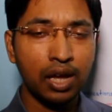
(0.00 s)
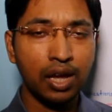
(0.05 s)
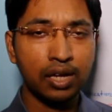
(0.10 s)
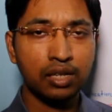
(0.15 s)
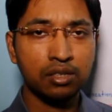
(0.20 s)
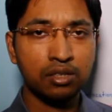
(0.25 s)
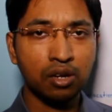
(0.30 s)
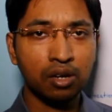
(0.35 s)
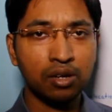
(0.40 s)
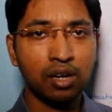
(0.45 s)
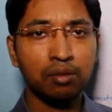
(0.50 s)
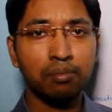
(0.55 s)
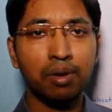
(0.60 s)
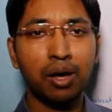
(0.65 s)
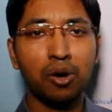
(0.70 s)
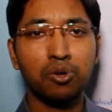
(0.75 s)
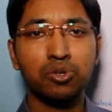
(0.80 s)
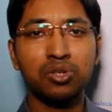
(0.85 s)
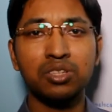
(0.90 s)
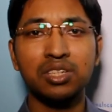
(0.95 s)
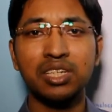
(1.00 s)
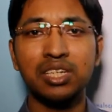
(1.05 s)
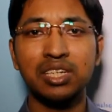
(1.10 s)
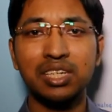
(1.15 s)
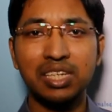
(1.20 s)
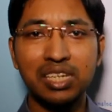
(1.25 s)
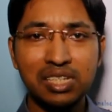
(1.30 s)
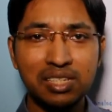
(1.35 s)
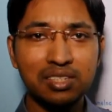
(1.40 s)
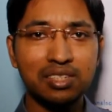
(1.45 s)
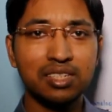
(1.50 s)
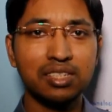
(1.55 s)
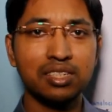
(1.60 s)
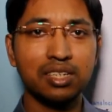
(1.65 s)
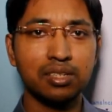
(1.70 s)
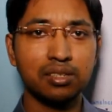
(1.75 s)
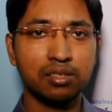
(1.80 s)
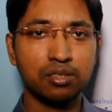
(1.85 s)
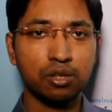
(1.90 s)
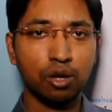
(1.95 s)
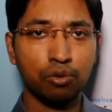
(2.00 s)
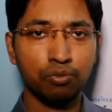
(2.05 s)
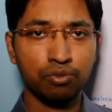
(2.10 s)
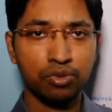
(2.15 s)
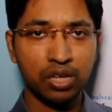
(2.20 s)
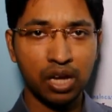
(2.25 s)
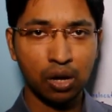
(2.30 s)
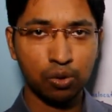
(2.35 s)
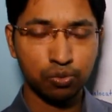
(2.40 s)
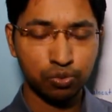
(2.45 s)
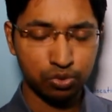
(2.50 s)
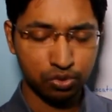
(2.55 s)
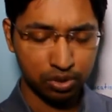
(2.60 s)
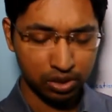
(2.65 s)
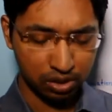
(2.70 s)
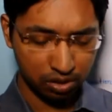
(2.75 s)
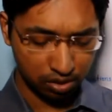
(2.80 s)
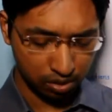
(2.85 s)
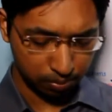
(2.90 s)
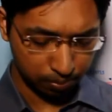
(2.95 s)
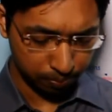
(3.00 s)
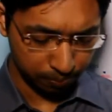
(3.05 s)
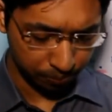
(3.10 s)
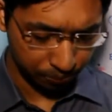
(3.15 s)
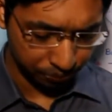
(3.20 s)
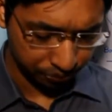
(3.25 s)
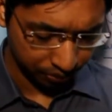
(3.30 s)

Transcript: and talk about the incidence of Down syndrome.